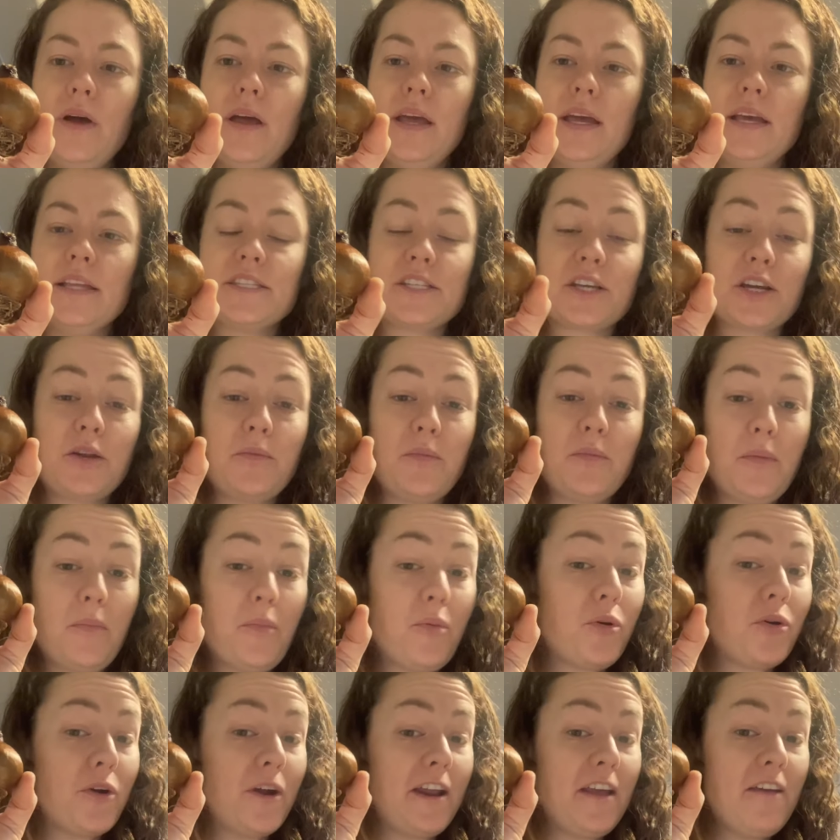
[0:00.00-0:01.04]
it's going to be
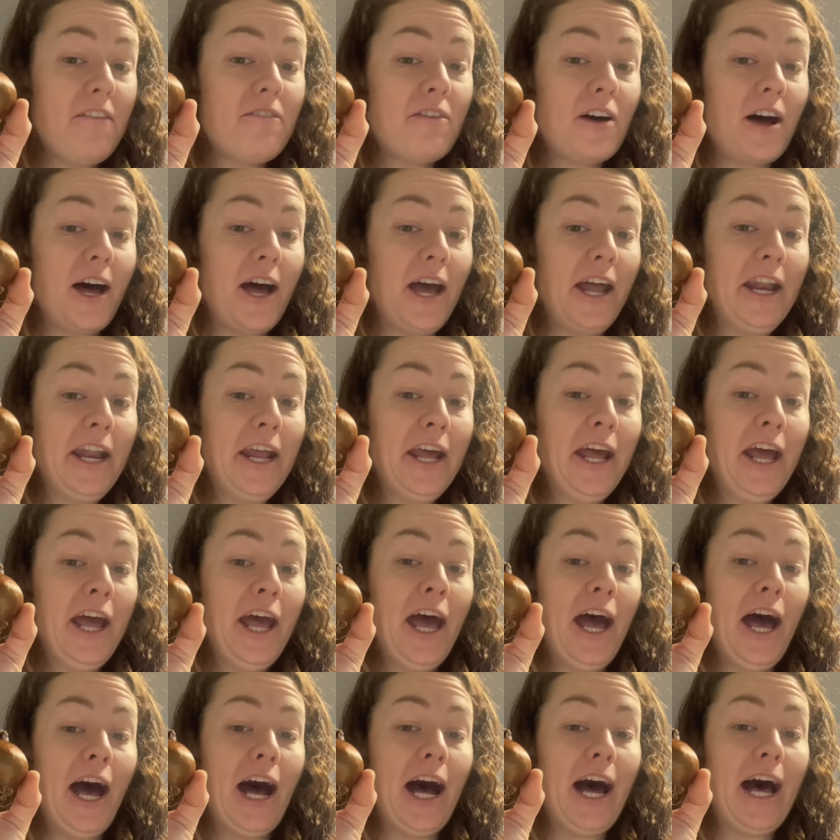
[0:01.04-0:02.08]
pretty fun.
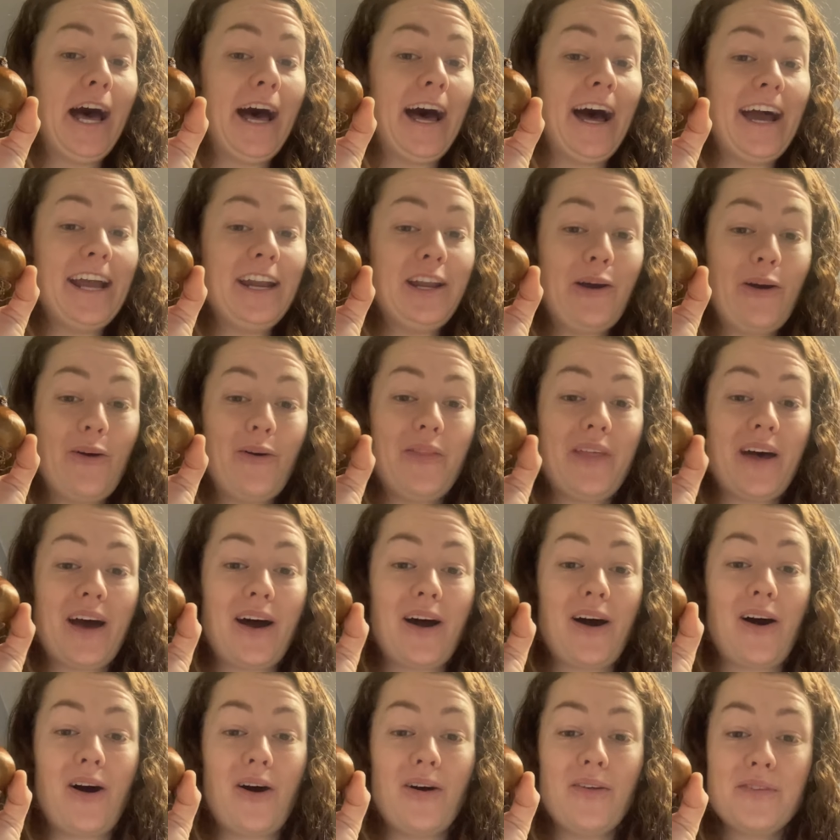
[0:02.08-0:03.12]
I know
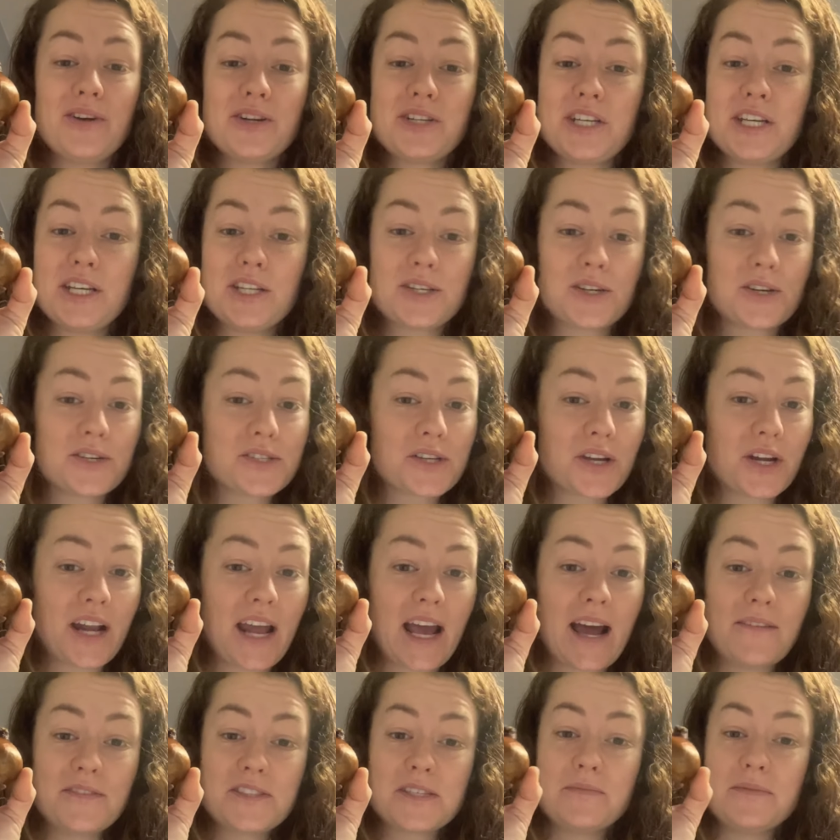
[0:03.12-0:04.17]
that all of your teachers are going
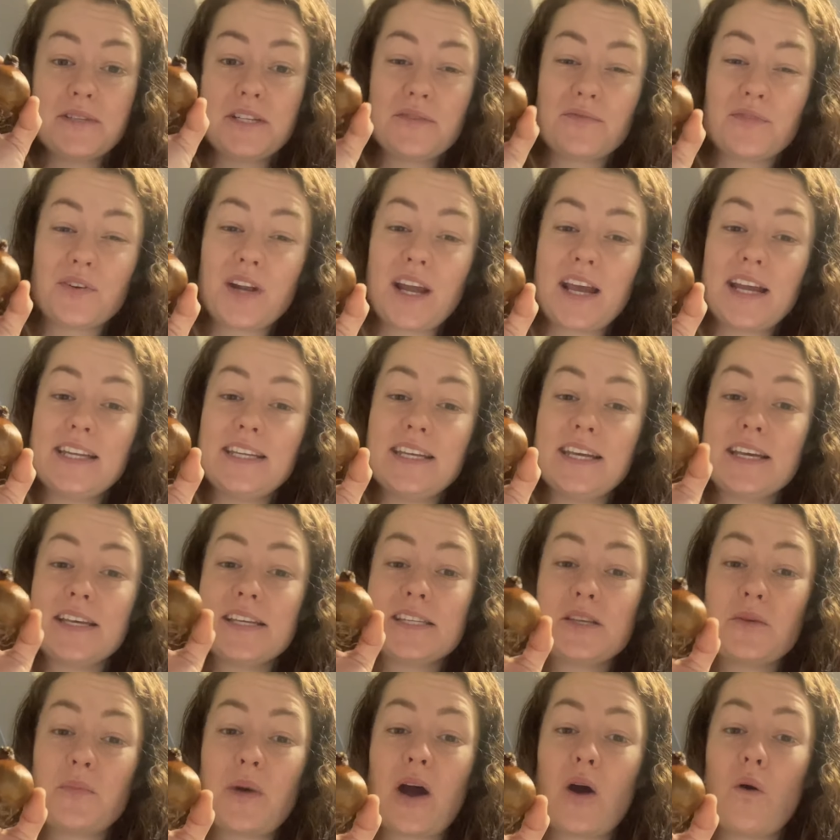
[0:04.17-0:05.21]
to have some different
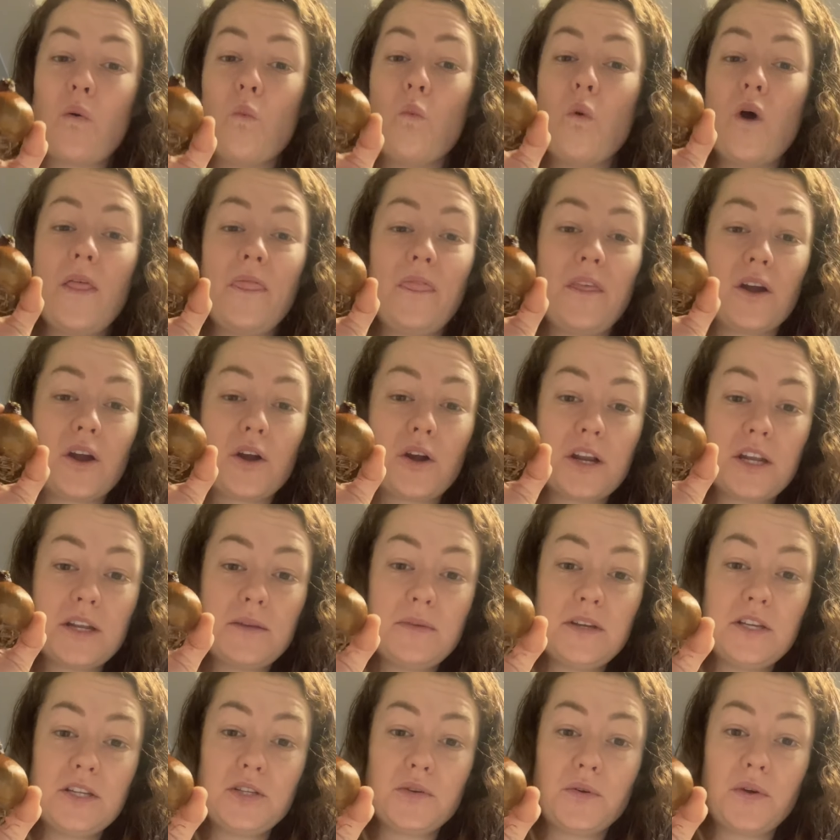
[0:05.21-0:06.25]
ideas about what they're going to
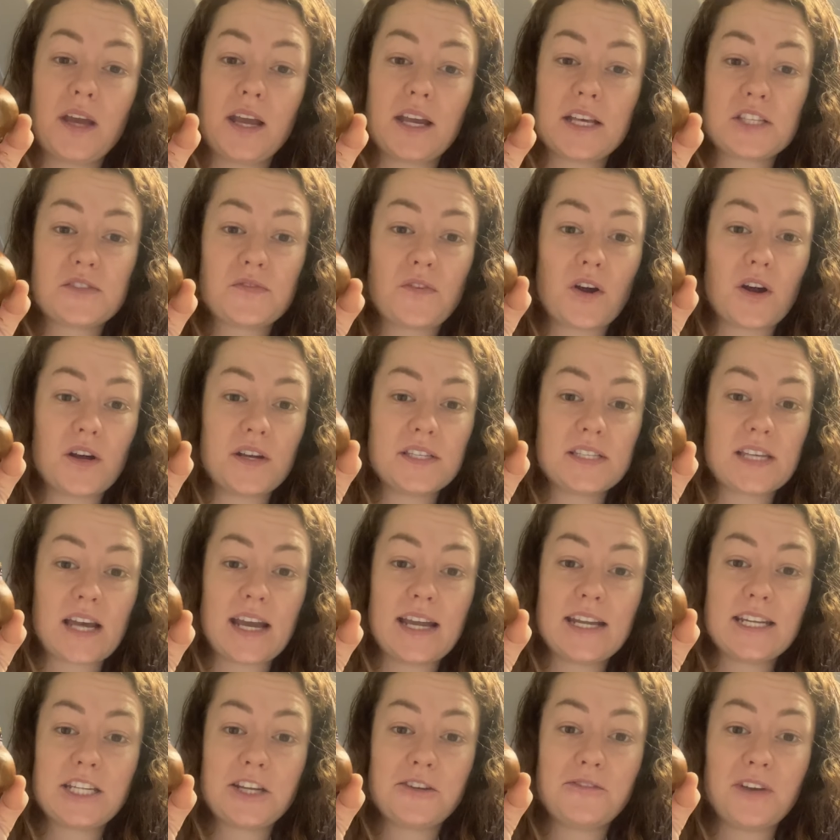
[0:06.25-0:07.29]
be doing as far as
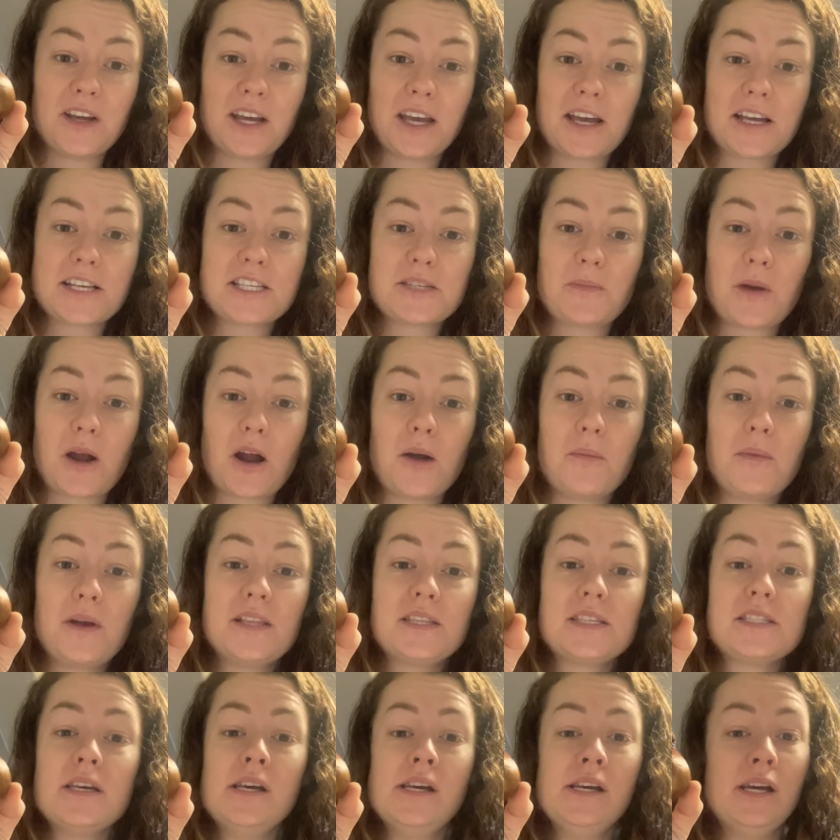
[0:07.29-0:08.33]
scientific
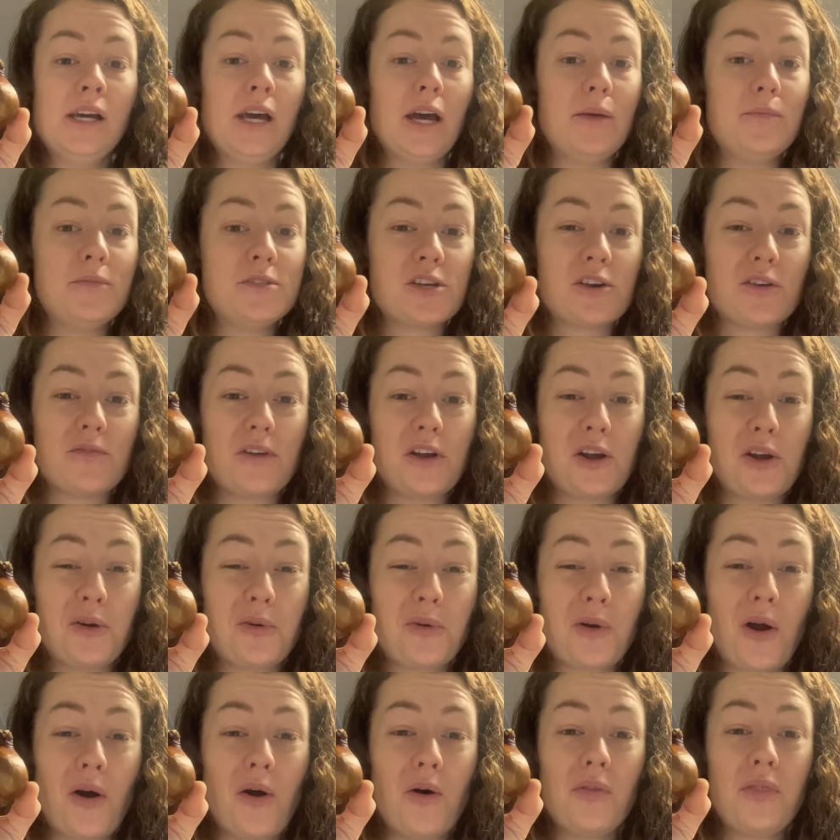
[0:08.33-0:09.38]
experiments, observing
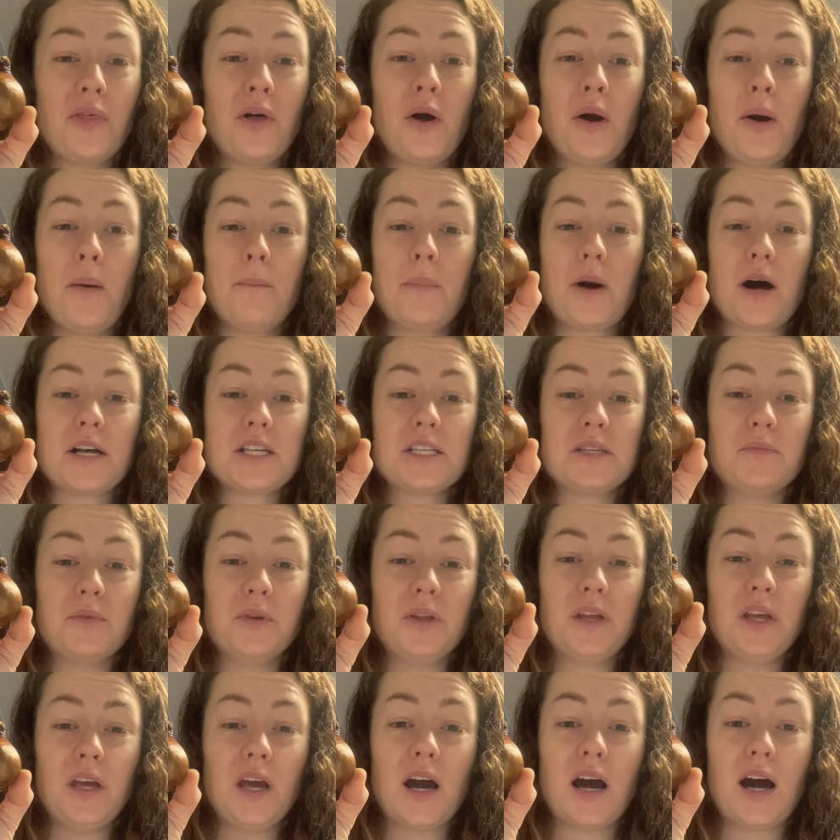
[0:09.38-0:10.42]
growth,
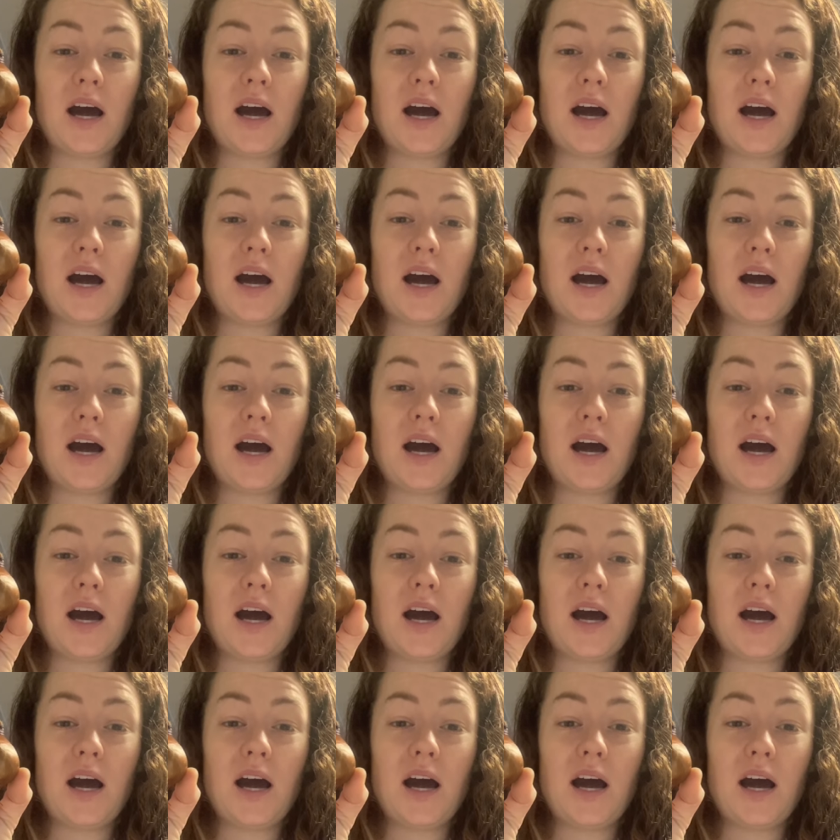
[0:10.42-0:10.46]
possibly